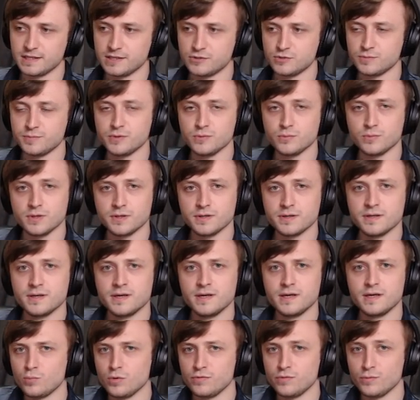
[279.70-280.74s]
attribute one,
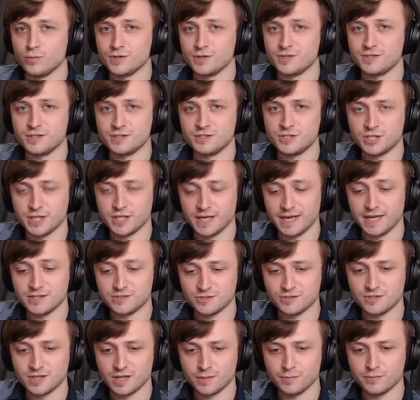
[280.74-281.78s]
where if you wanted to change
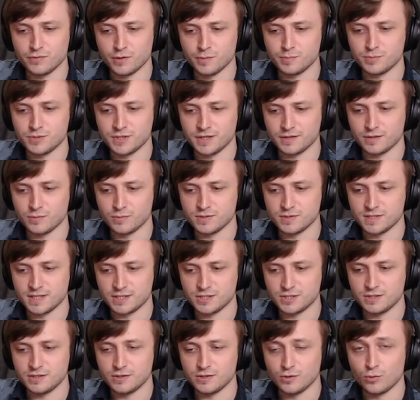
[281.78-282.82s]
the type of object that was
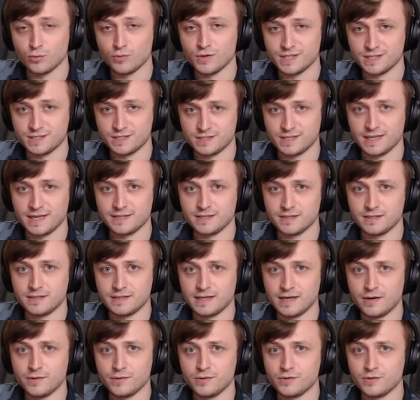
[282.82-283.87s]
actually already scattered
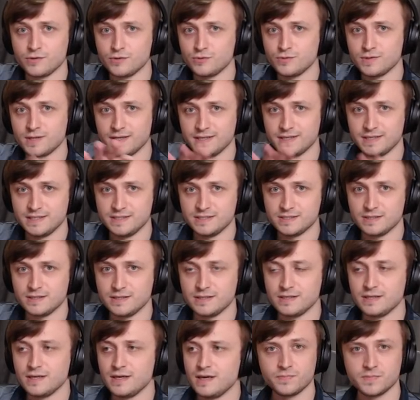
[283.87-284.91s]
down, you can do that
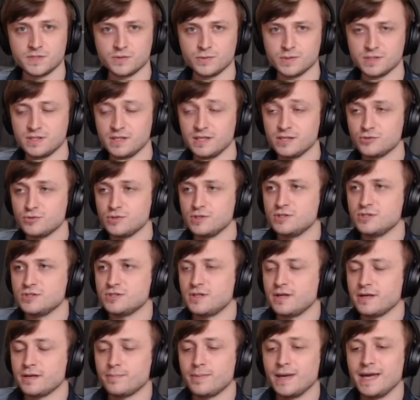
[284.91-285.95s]
easily. So it's literally just
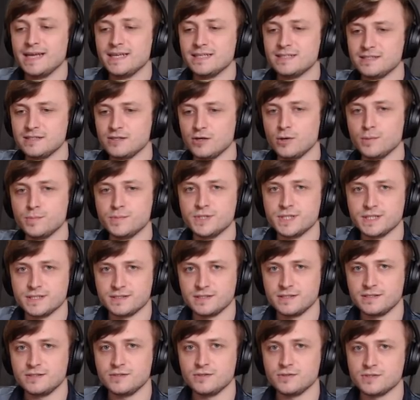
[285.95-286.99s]
like painting objects
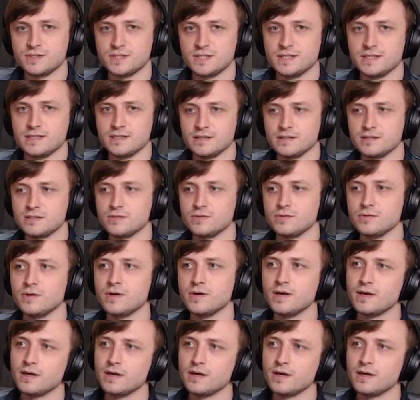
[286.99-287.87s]
into your scene. So